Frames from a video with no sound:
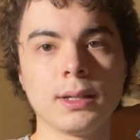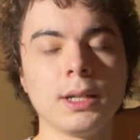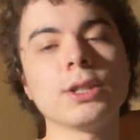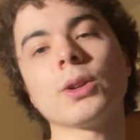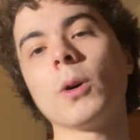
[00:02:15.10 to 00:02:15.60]

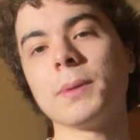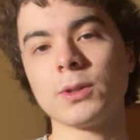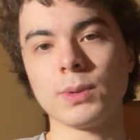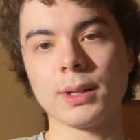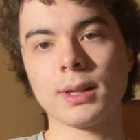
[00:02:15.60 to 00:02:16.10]
it just
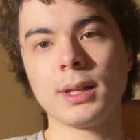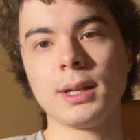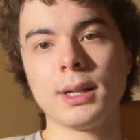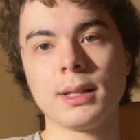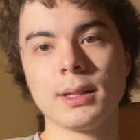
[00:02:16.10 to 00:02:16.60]
opens with
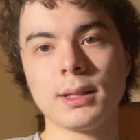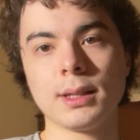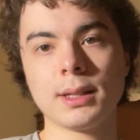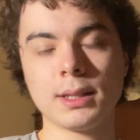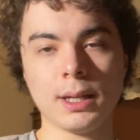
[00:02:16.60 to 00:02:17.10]

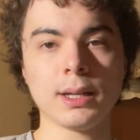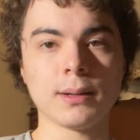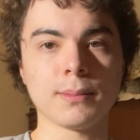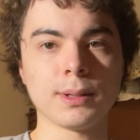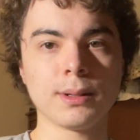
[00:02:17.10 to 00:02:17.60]

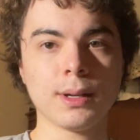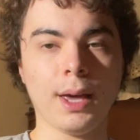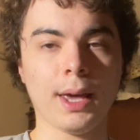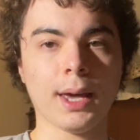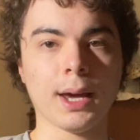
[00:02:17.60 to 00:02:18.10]
Tim
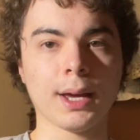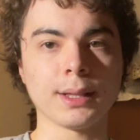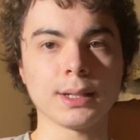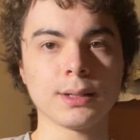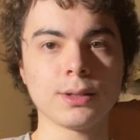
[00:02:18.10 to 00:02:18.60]

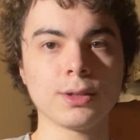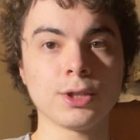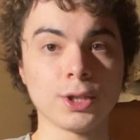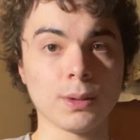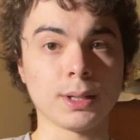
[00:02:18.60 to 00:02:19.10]
and
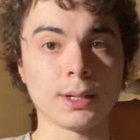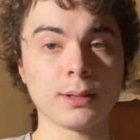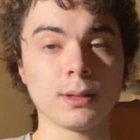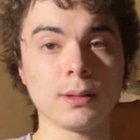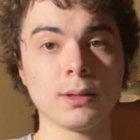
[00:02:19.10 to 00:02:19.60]
Jonah,